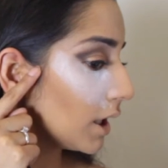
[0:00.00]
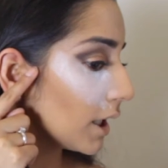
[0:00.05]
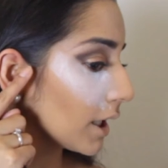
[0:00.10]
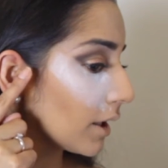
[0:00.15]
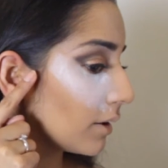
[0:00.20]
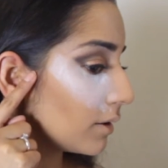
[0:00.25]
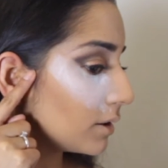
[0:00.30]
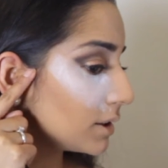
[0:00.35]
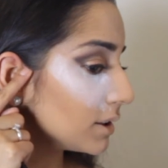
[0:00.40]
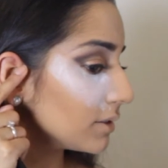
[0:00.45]
It
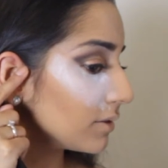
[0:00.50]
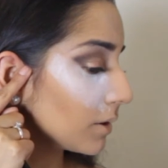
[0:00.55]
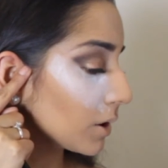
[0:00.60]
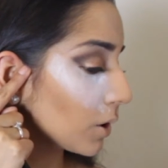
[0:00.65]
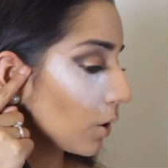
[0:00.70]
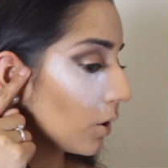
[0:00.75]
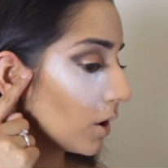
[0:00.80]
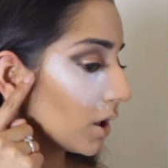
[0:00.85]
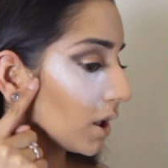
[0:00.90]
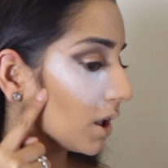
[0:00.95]
goes from
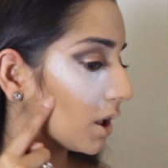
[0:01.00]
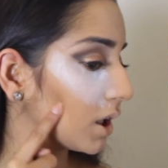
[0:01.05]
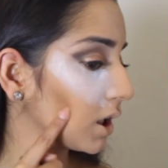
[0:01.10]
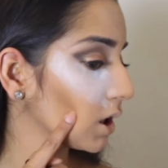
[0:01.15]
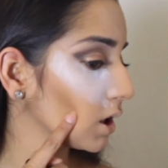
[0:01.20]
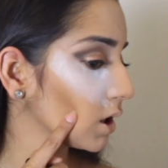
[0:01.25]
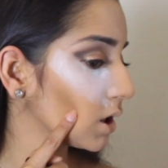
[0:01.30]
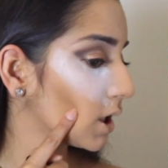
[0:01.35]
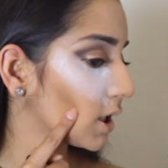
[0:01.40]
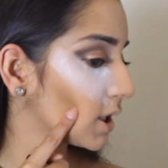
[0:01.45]
the
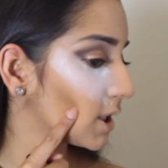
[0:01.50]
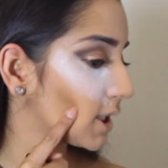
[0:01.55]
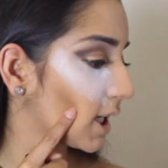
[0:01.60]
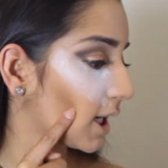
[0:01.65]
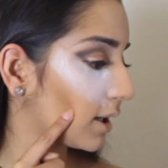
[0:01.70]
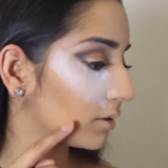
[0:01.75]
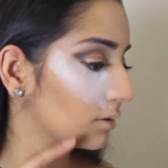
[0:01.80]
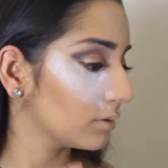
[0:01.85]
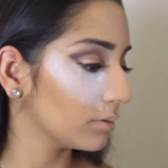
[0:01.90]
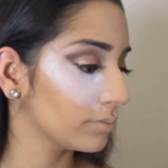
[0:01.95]
corner and
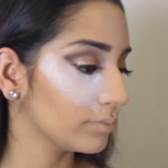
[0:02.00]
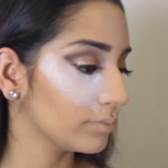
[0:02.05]
down.